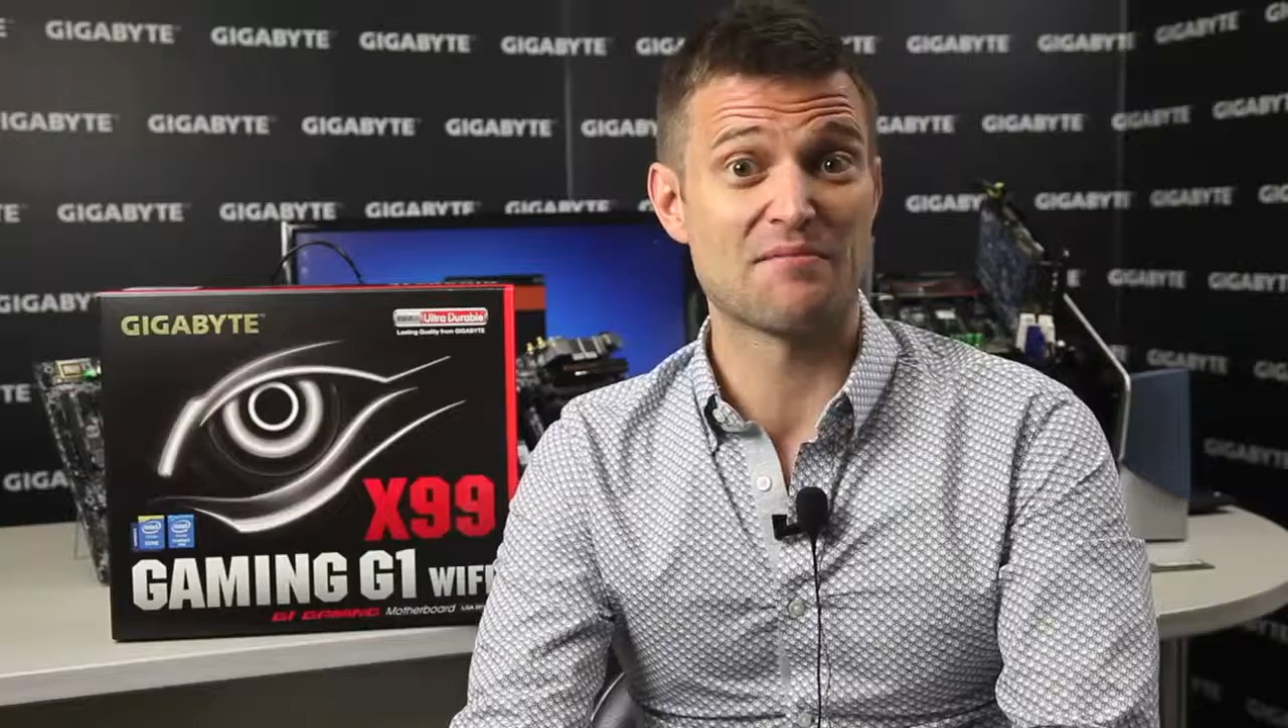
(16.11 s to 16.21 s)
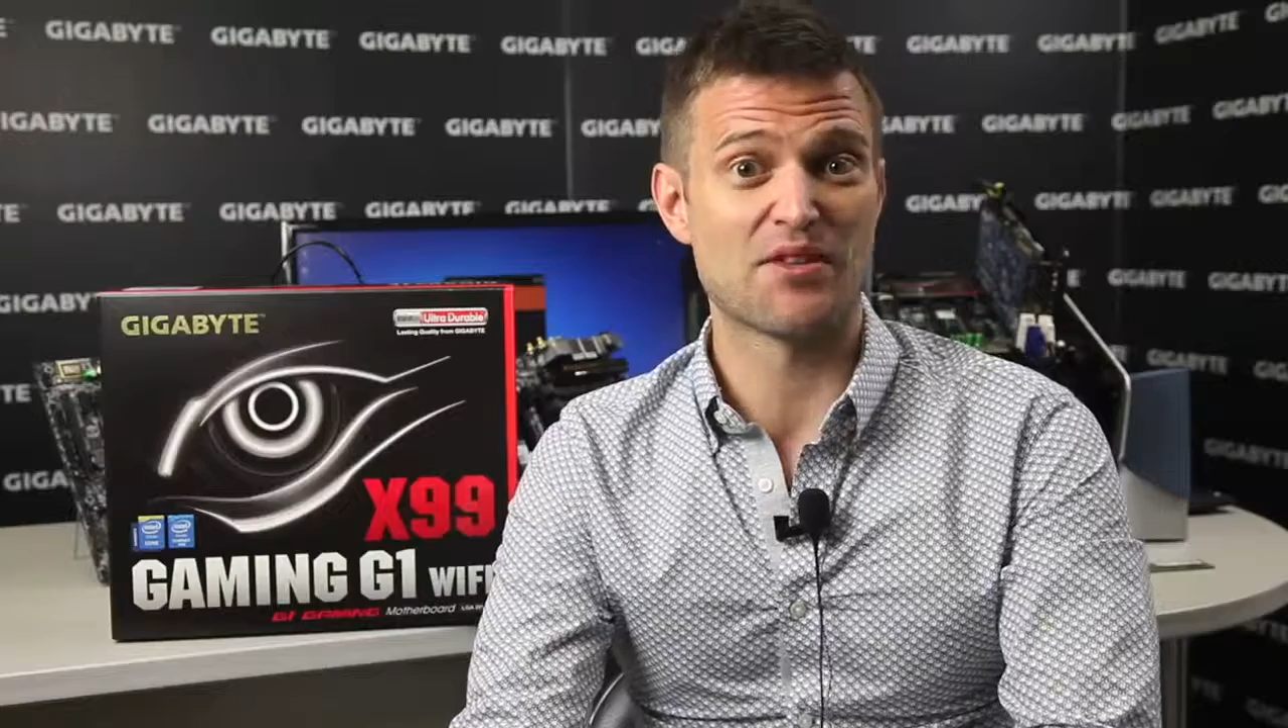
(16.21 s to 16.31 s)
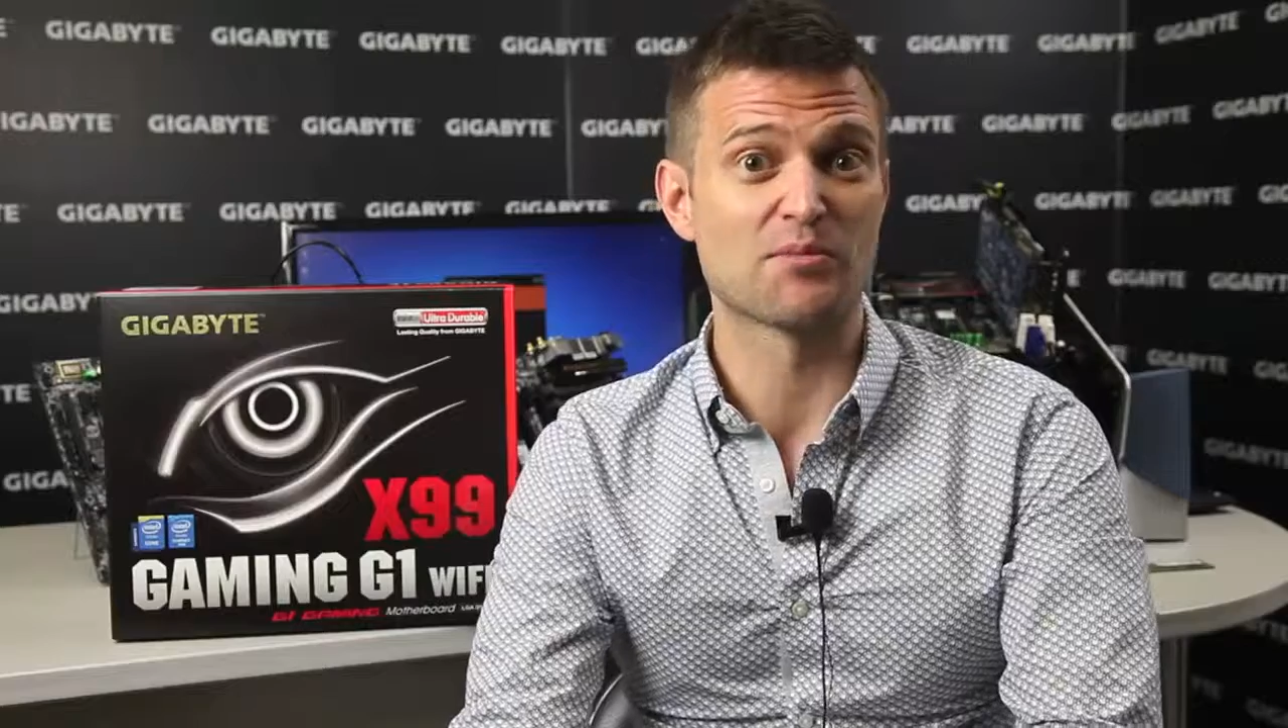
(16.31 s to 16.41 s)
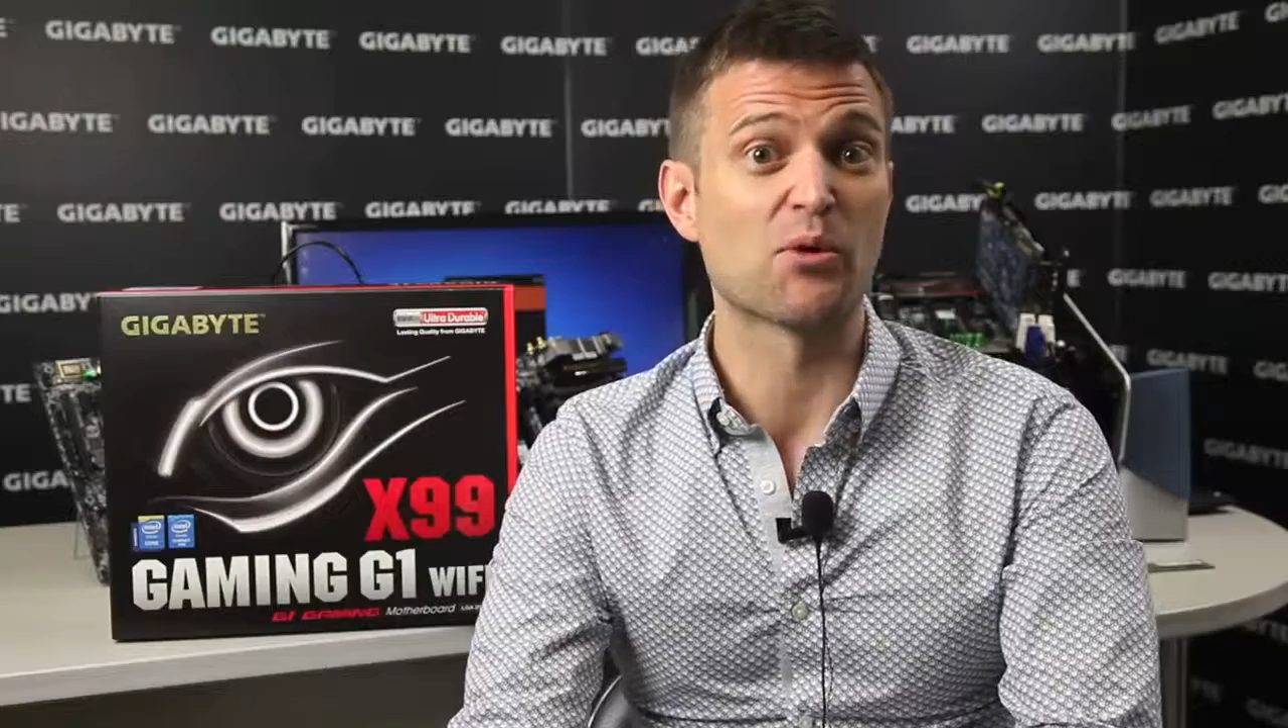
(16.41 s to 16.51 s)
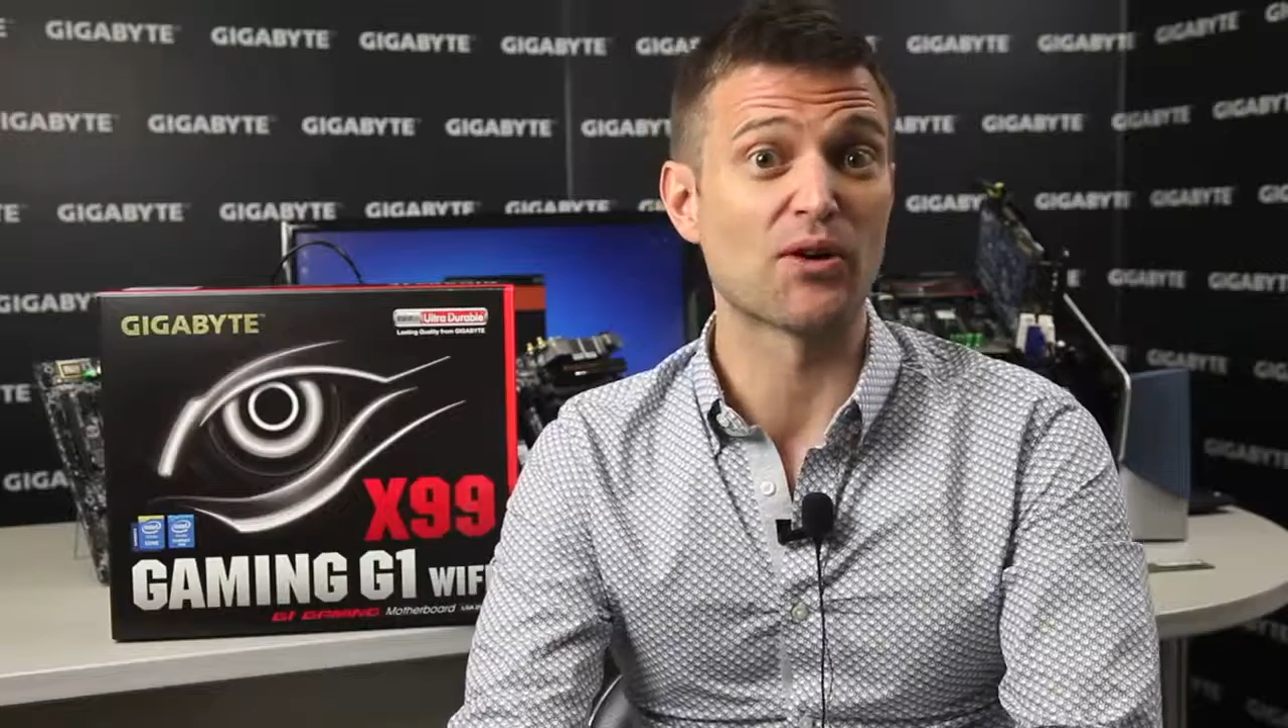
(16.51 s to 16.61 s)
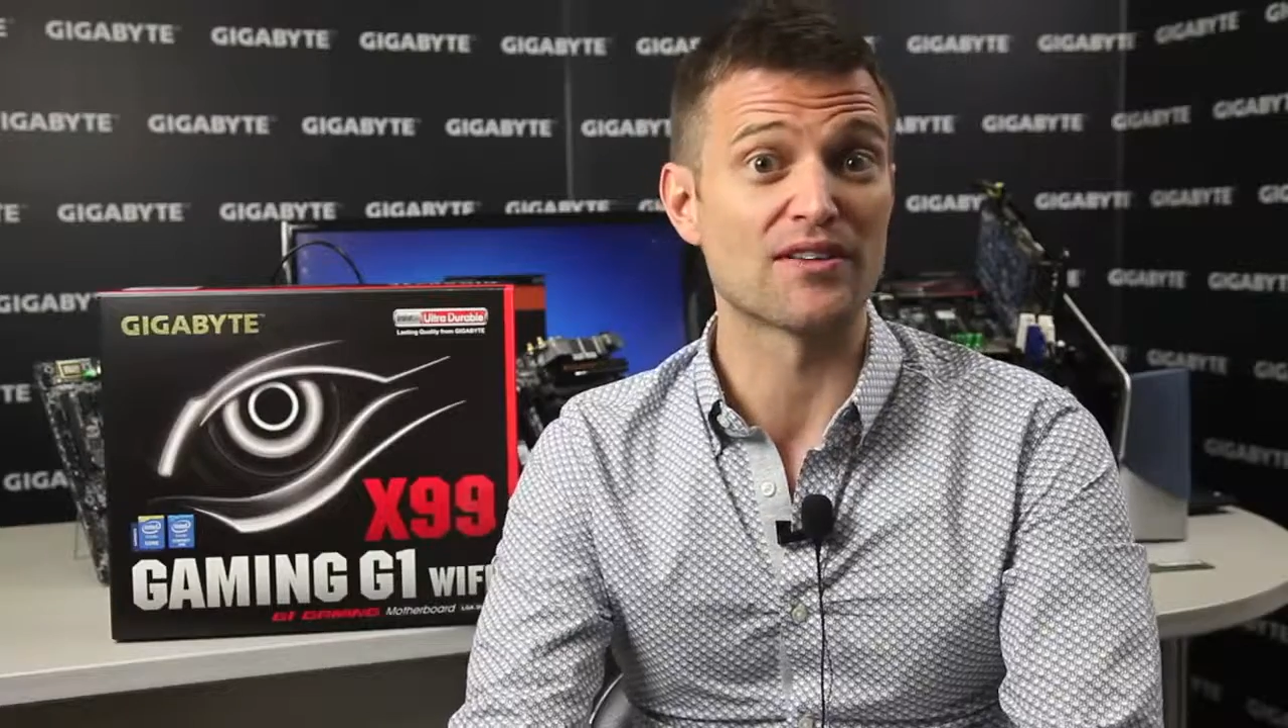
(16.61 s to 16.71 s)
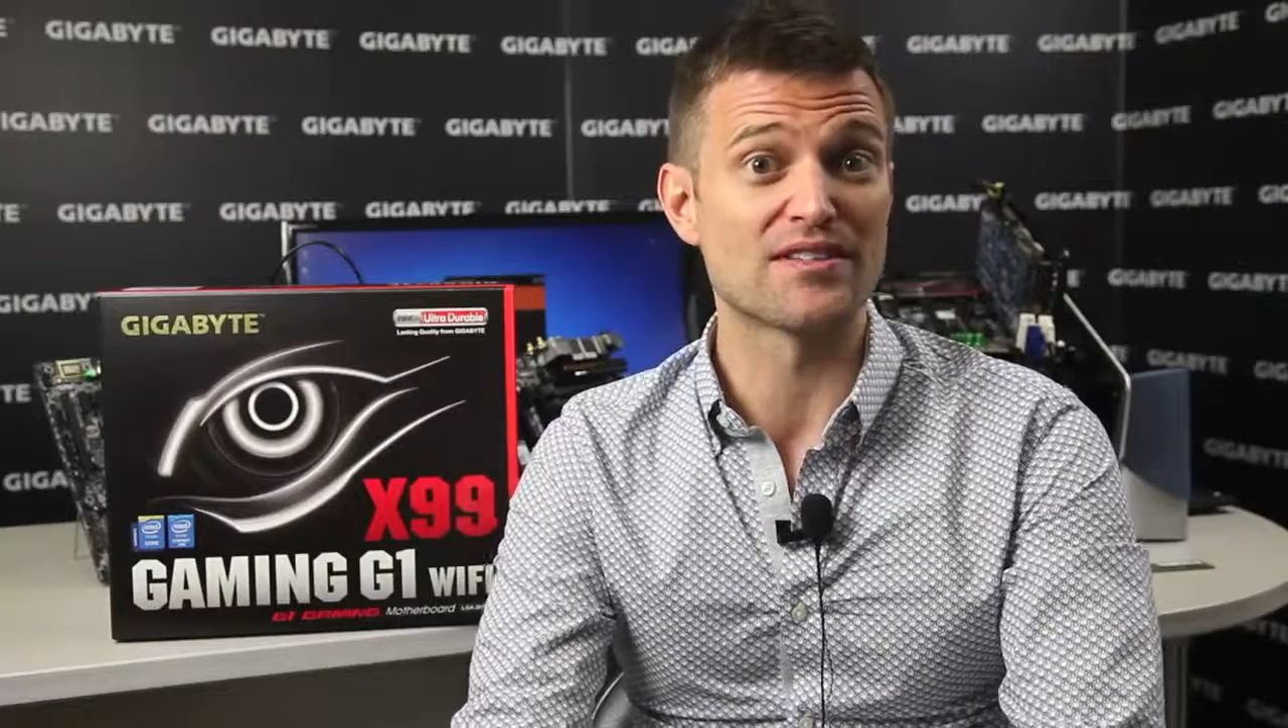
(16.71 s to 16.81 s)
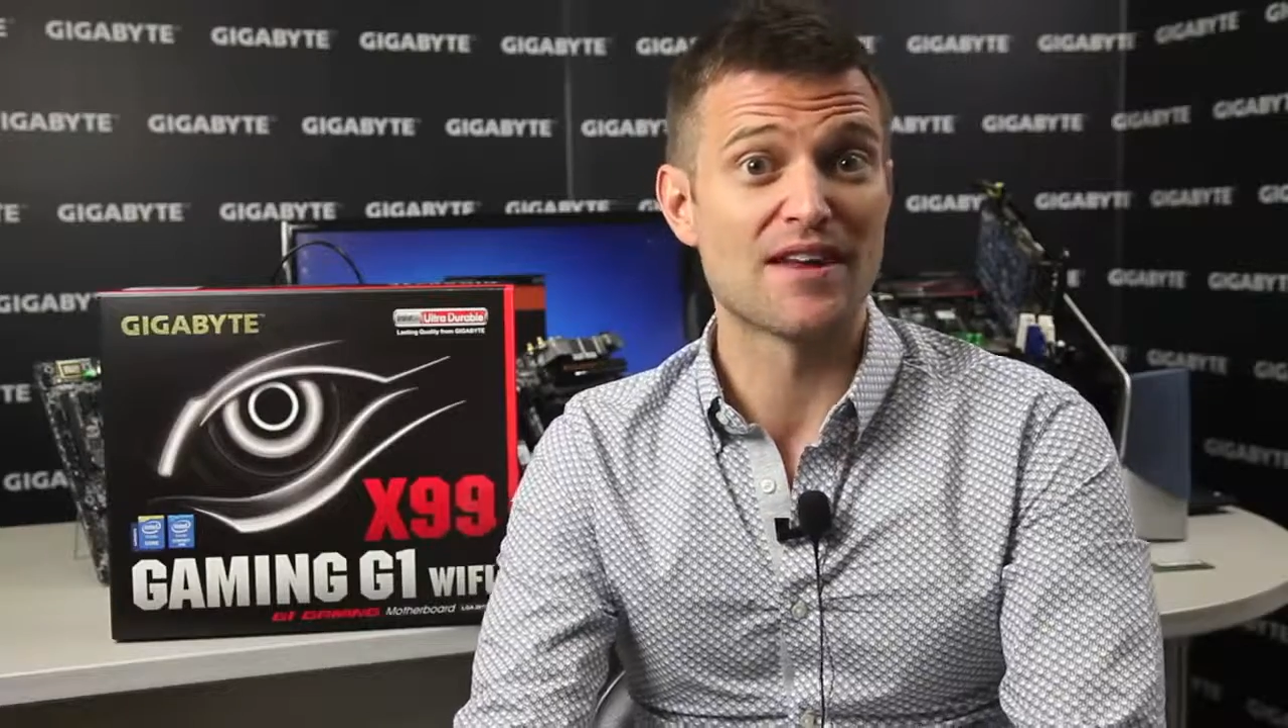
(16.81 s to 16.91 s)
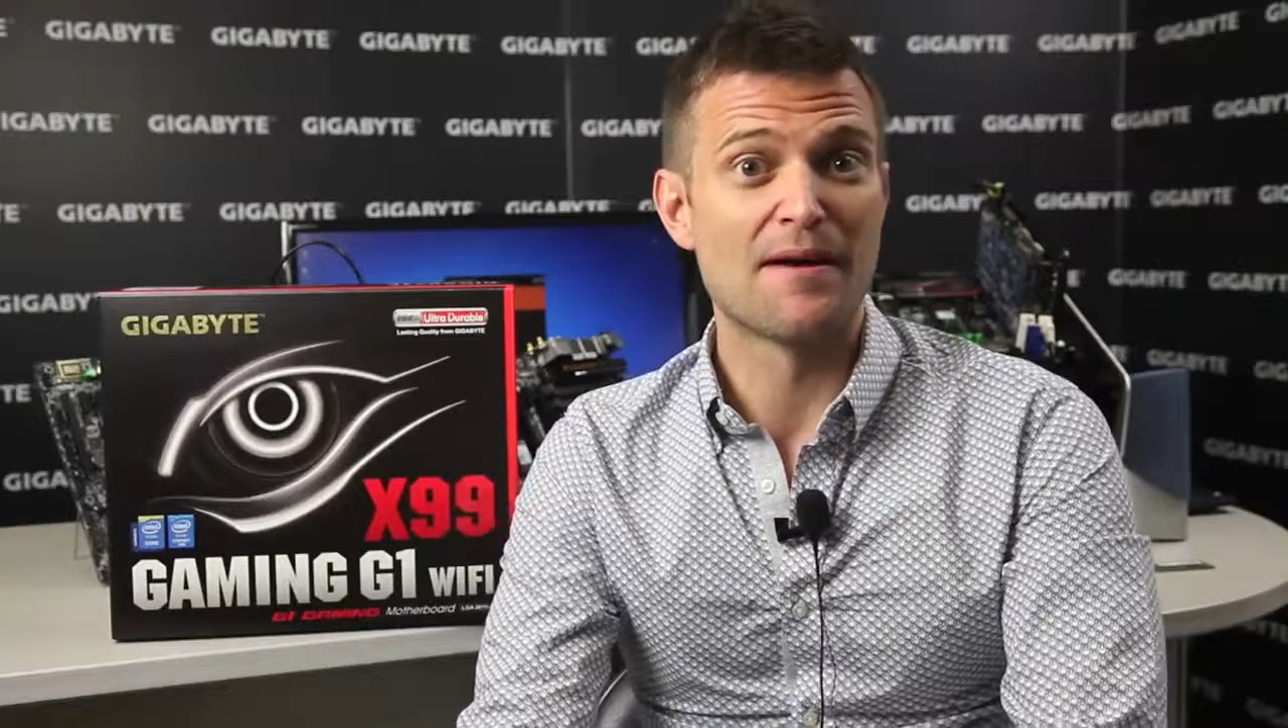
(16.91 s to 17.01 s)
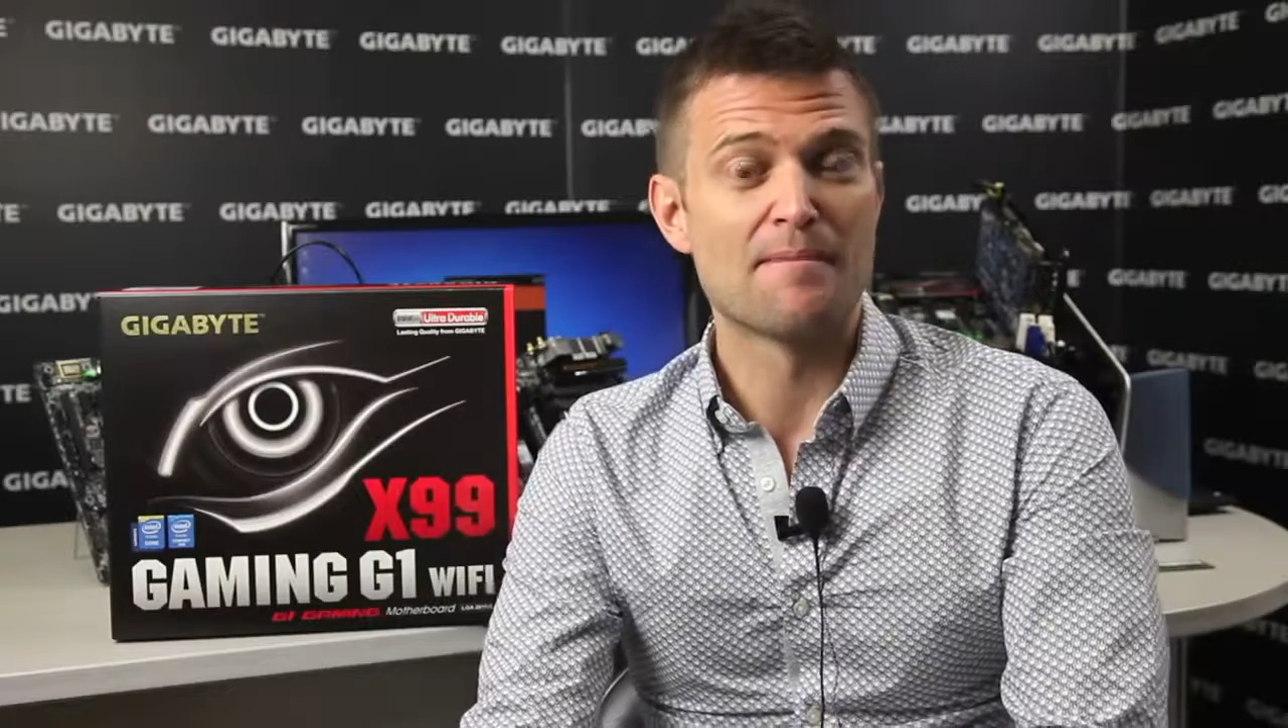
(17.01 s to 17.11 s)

motherboards.